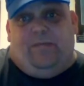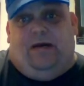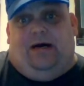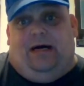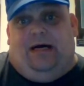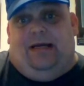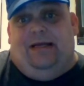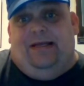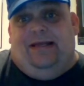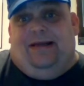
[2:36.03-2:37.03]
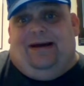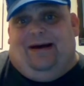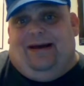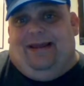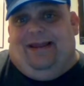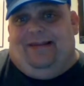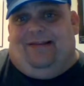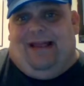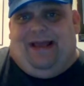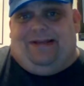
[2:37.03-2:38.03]
in the
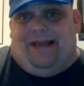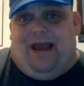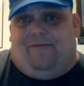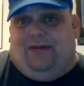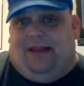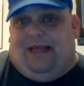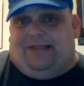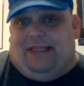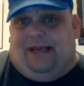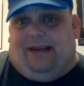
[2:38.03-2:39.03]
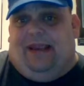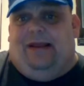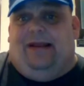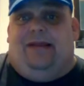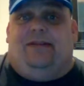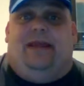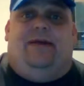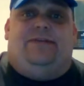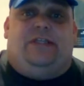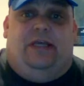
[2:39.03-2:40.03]
last half of the last decade, and they
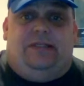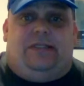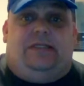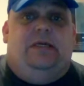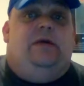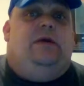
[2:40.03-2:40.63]
have since